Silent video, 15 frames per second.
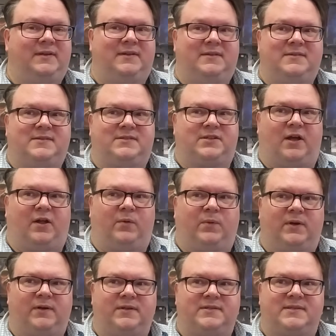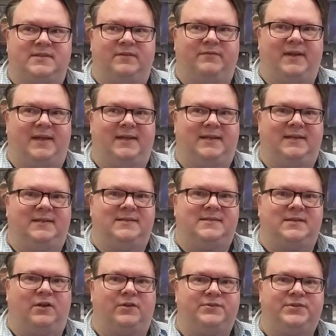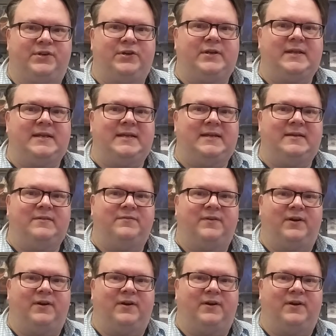stalwarts of 80s alternative,